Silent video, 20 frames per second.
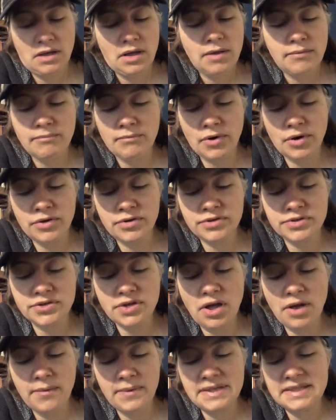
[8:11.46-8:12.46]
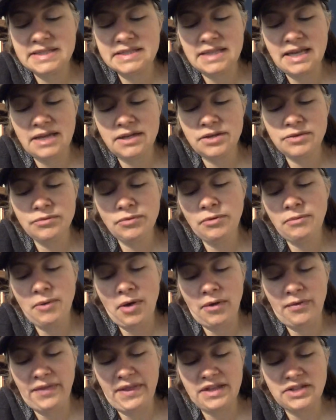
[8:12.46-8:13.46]
Murder's always standing room
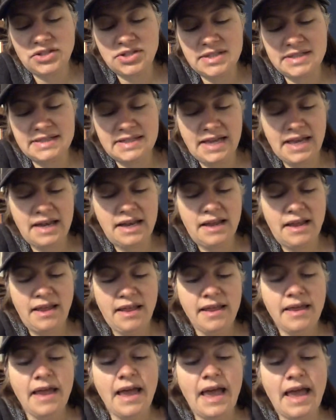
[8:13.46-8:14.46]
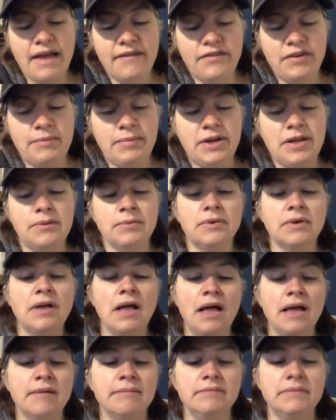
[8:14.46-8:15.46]
only, she said. Everybody will
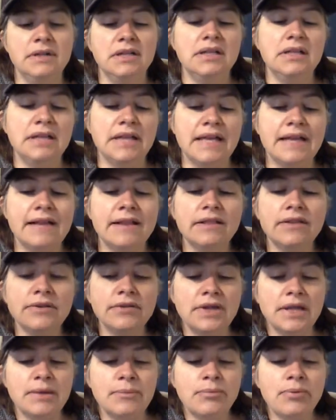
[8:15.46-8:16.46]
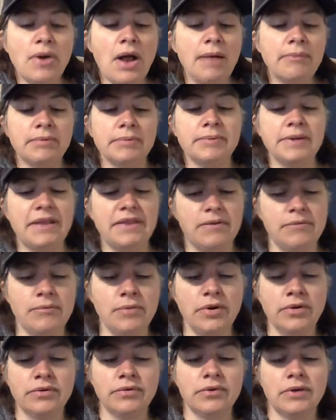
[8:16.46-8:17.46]
come, including probably the
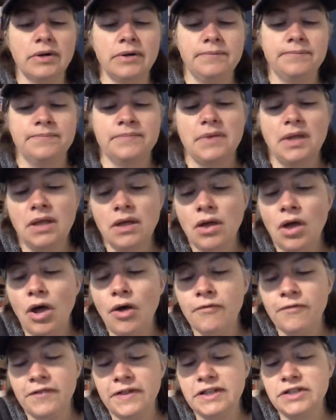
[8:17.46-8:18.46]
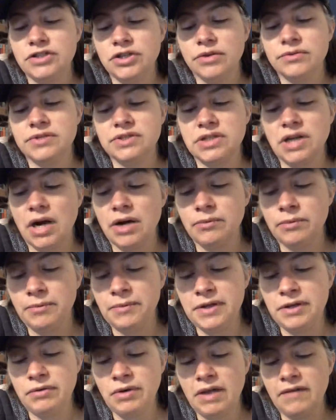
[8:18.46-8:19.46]
murderer. Hopefully Joe Starr will
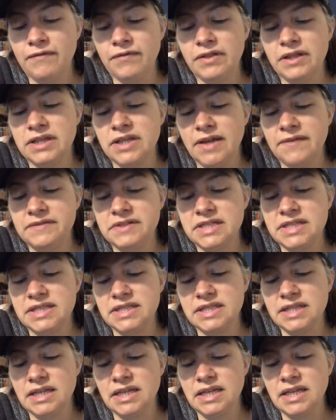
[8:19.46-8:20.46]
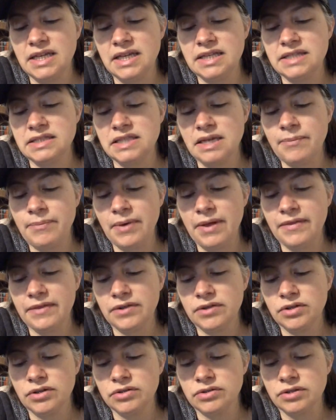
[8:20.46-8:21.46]
be grateful enough to ease up on the
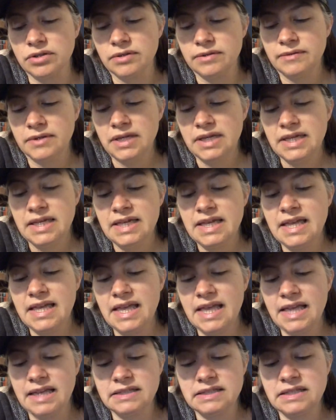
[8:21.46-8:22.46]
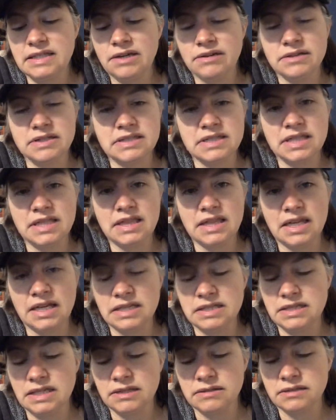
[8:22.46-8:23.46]
colonel. He can't seriously
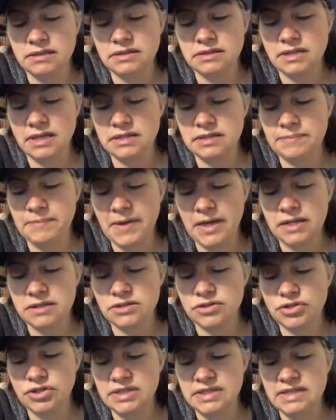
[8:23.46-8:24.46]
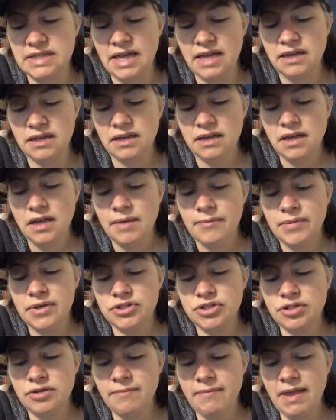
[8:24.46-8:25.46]
think Dale's a suspect, she said,
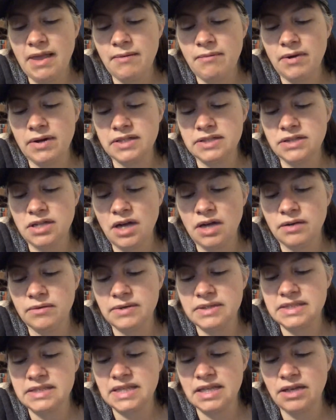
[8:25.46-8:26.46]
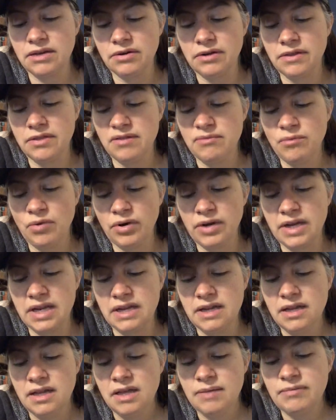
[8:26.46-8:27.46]
but you may want to talk with Skeeter in the
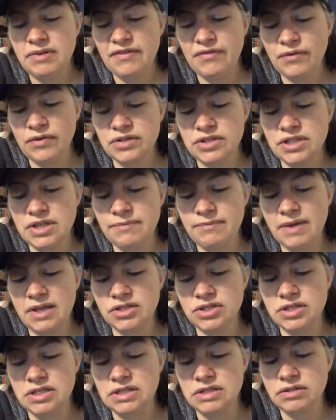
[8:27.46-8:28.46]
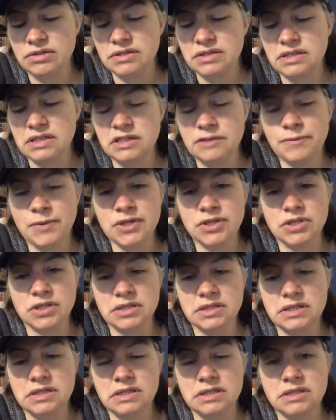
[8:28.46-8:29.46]
morning before she mentions her
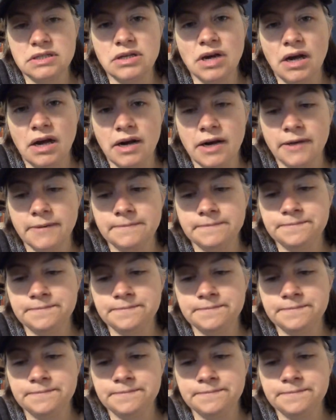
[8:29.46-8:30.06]
suspicions to Starr.